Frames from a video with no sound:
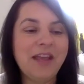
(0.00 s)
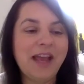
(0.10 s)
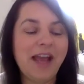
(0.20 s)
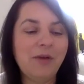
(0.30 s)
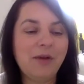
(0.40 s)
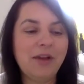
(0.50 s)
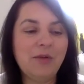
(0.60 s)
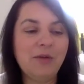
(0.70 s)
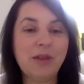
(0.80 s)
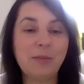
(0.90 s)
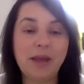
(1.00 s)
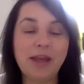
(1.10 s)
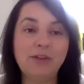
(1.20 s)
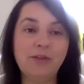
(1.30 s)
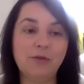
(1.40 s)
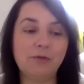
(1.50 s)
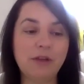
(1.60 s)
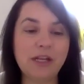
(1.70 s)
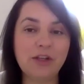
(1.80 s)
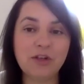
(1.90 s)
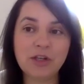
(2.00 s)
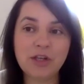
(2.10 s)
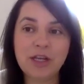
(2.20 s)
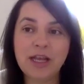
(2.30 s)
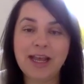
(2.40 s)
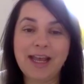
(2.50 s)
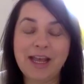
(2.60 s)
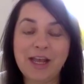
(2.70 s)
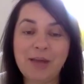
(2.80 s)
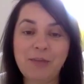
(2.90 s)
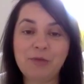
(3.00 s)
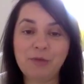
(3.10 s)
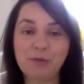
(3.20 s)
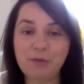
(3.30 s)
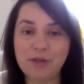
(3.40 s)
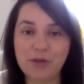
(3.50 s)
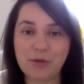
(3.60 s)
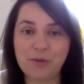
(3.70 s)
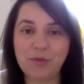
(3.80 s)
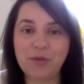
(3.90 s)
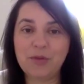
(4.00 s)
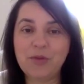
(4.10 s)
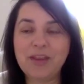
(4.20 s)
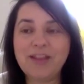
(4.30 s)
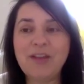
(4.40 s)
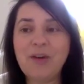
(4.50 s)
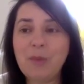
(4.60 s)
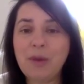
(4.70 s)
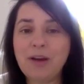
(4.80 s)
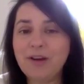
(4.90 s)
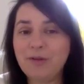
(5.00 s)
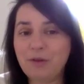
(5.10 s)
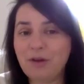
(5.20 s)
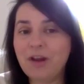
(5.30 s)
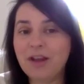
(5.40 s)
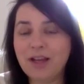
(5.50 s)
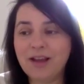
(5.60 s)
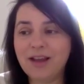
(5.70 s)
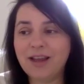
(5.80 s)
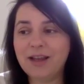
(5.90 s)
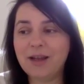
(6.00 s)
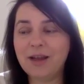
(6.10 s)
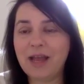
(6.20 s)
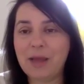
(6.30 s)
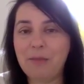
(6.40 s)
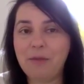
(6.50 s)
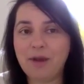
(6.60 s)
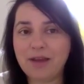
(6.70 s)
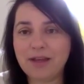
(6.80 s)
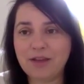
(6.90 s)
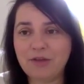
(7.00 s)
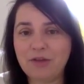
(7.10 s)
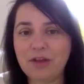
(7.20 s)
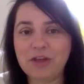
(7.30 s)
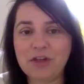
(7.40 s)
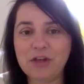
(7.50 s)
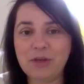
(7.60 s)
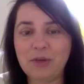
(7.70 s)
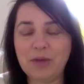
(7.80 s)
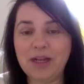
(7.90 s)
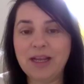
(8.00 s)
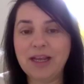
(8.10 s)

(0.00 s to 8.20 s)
How can you expand your reach through video? So this is all part of your online marketing strategy as well.